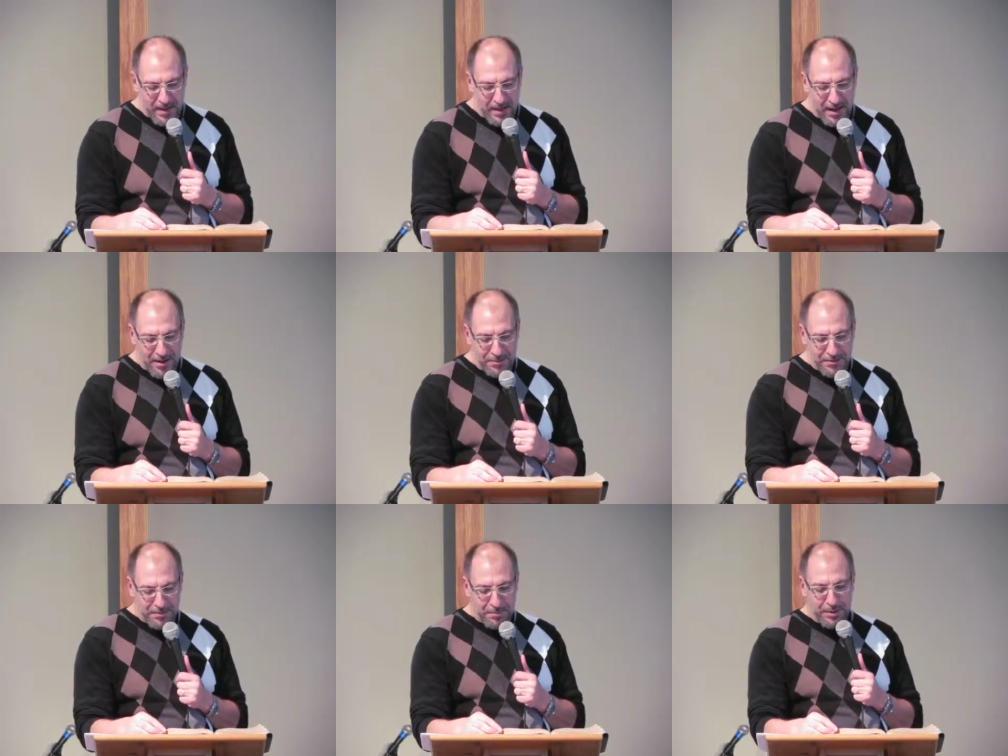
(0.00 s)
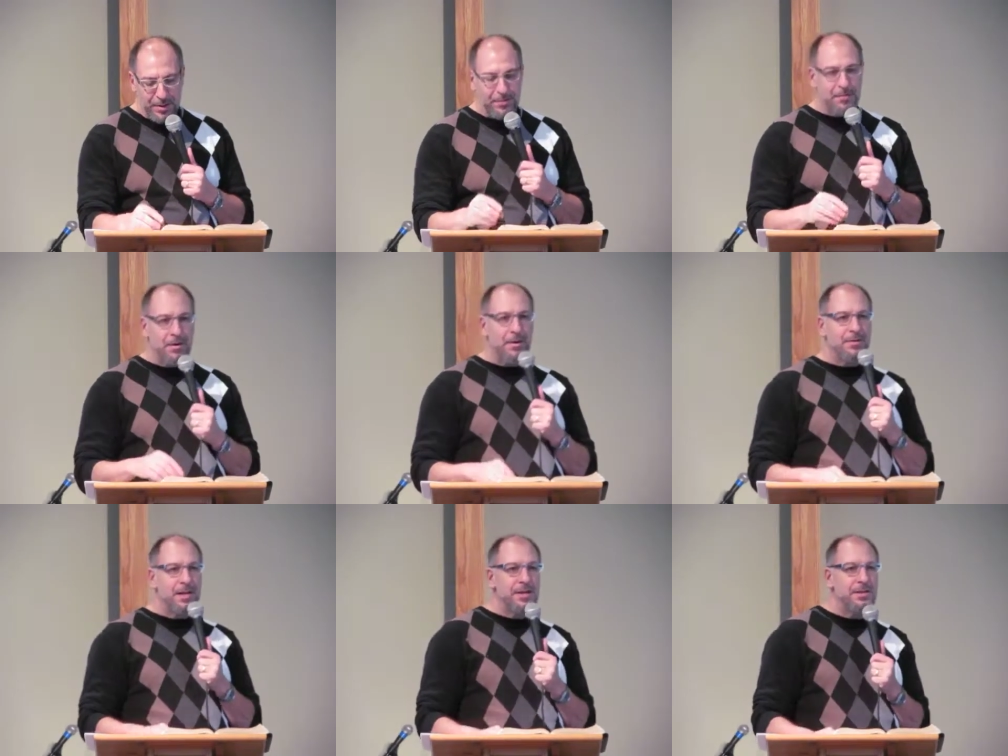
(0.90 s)
a house of prayer for
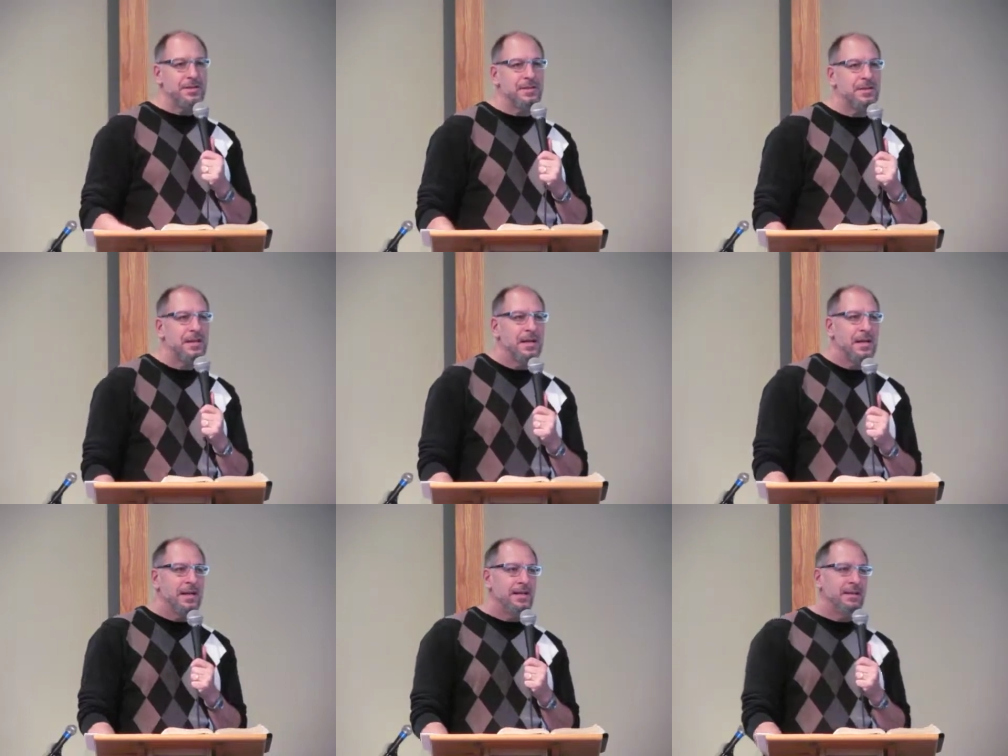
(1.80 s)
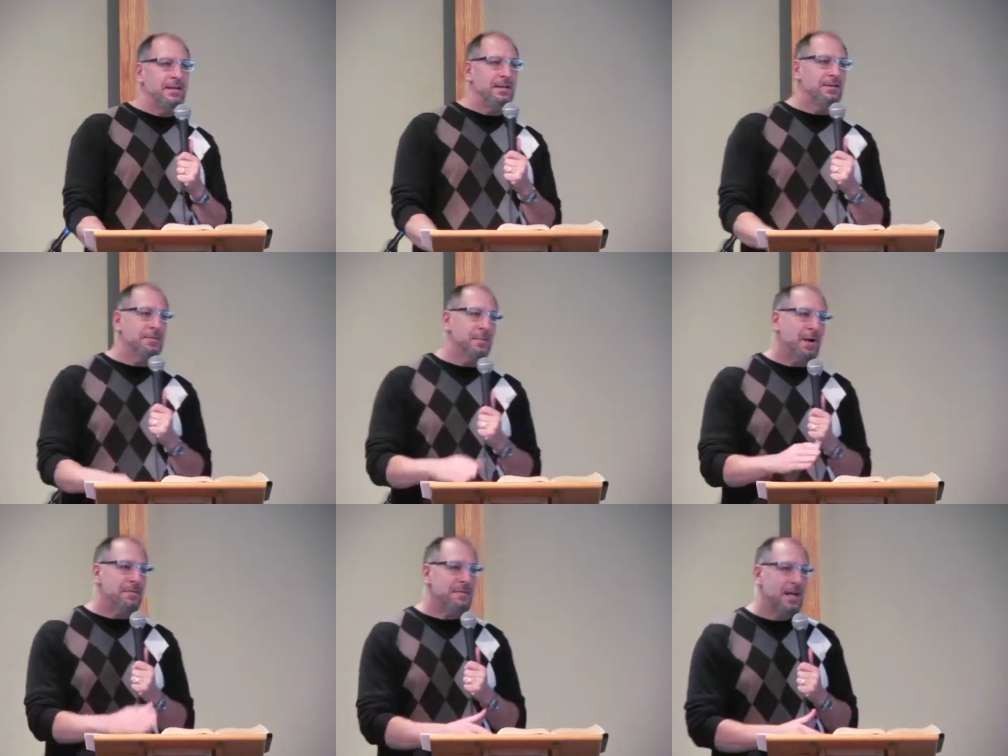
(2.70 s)
all nations." And there's
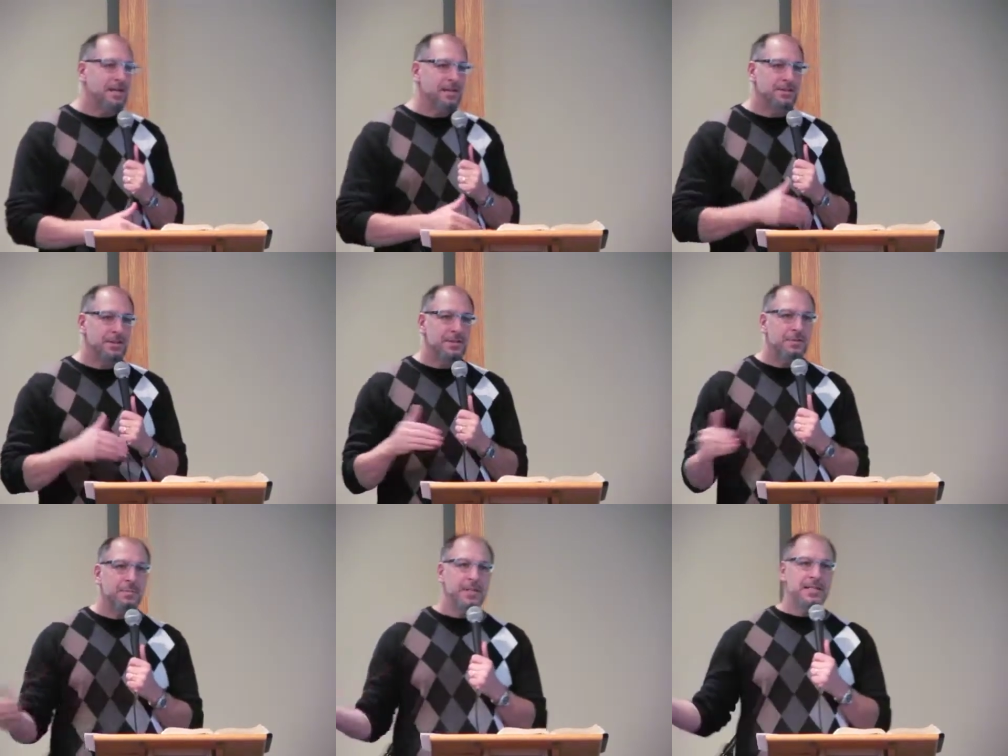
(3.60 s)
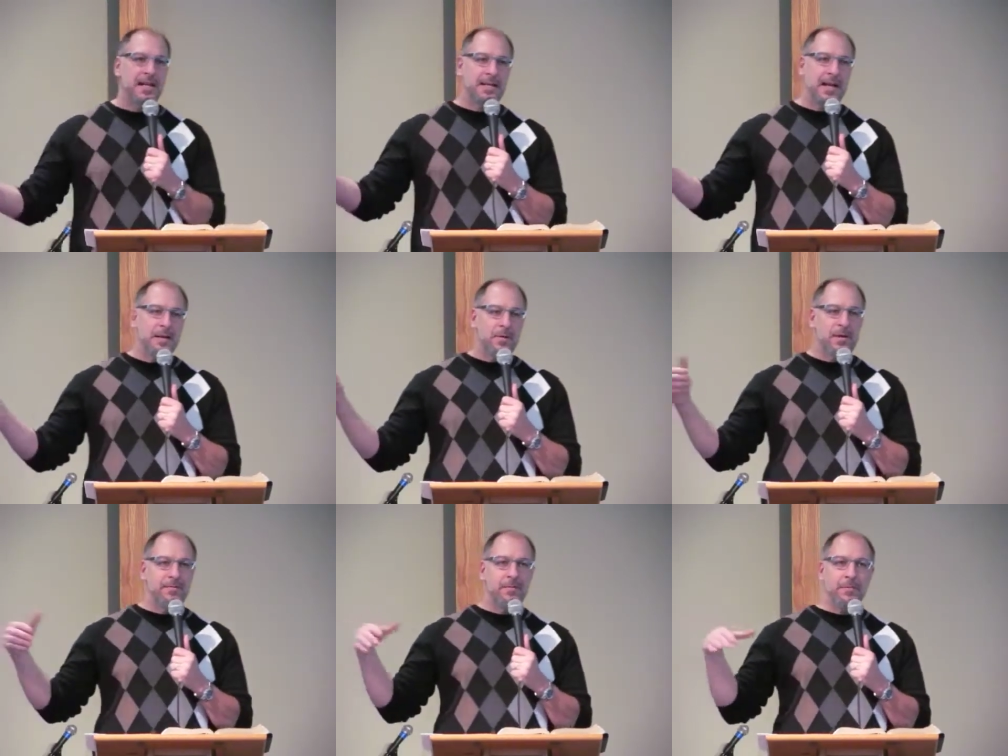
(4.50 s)
prophesied, and Jesus repeats that again. When,
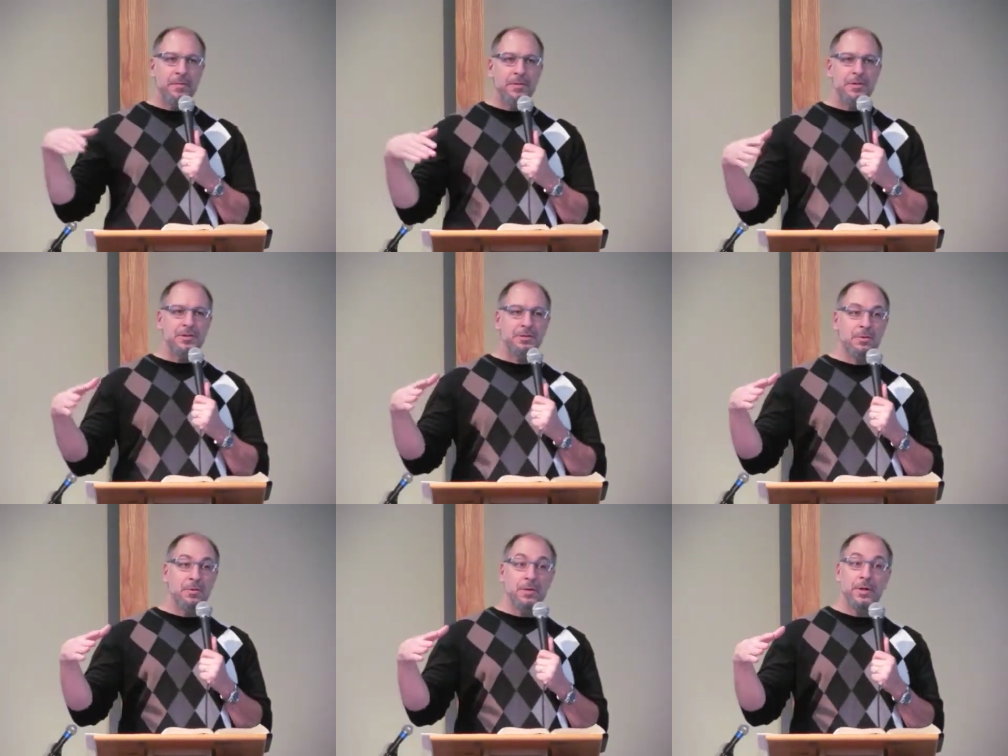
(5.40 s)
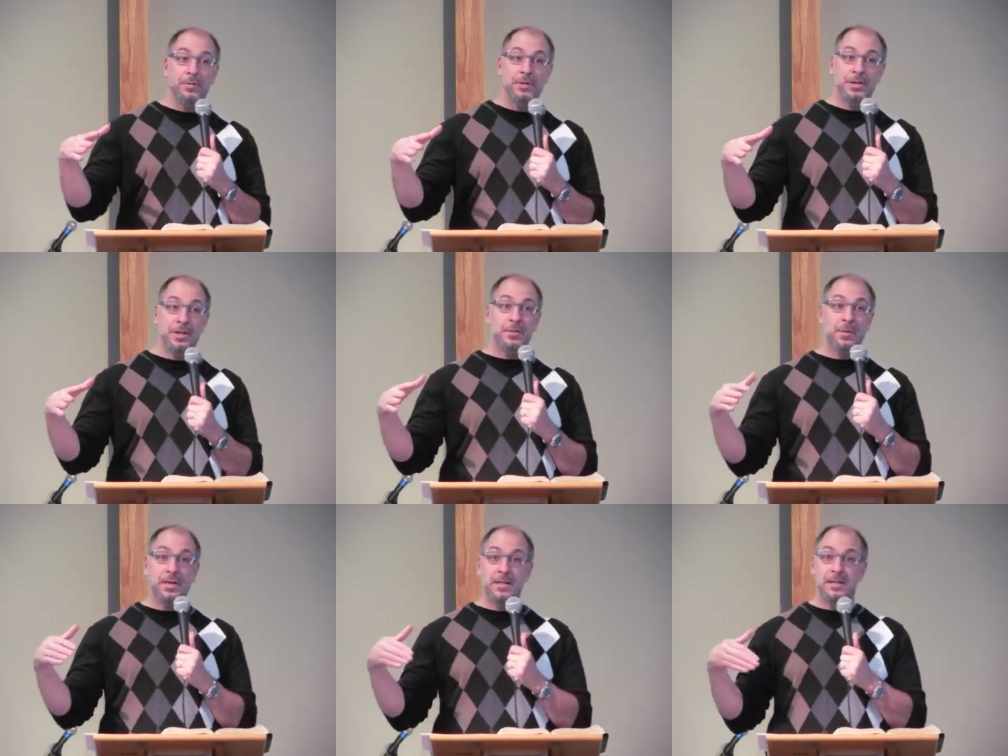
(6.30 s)
if you remember the story when Jesus
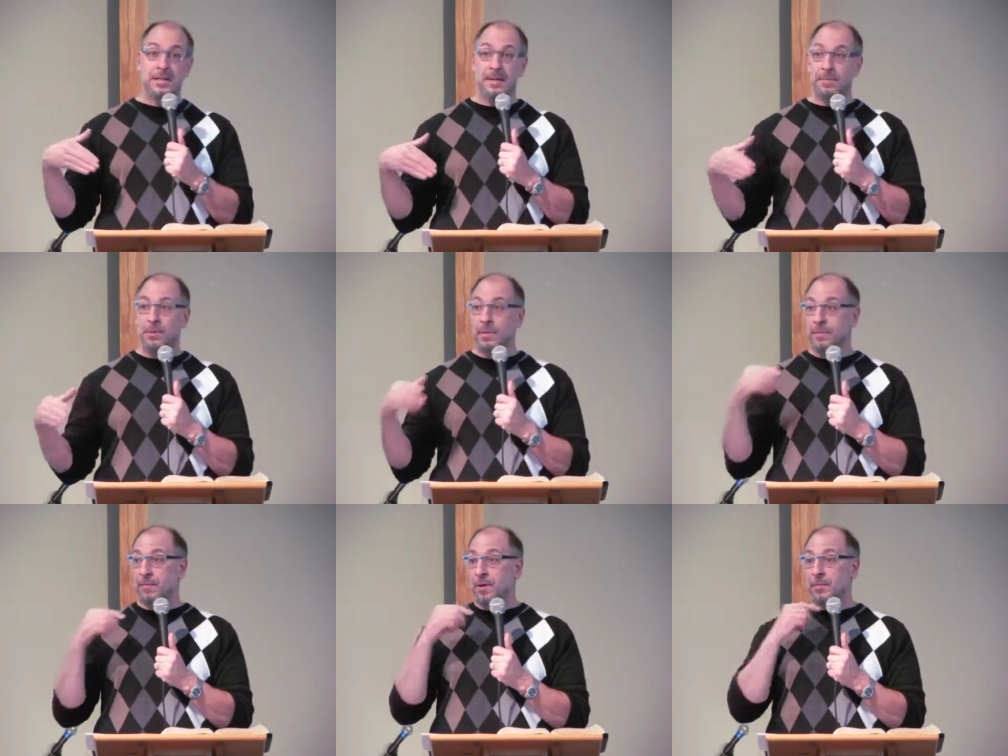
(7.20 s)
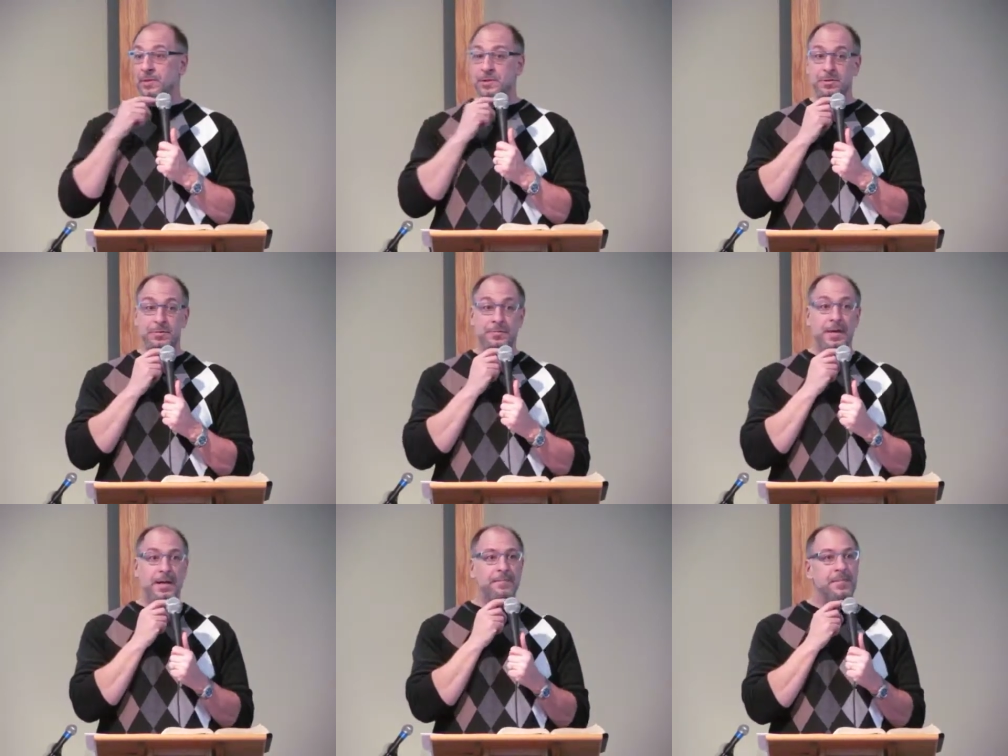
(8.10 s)
went into the temple before he was
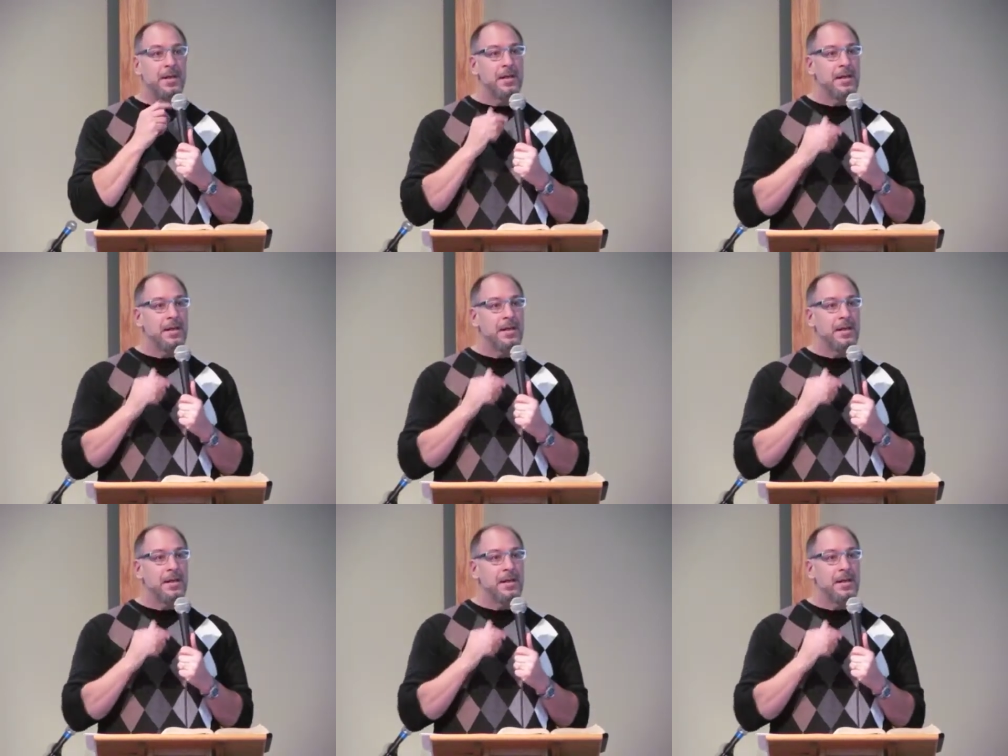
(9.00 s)
crucified,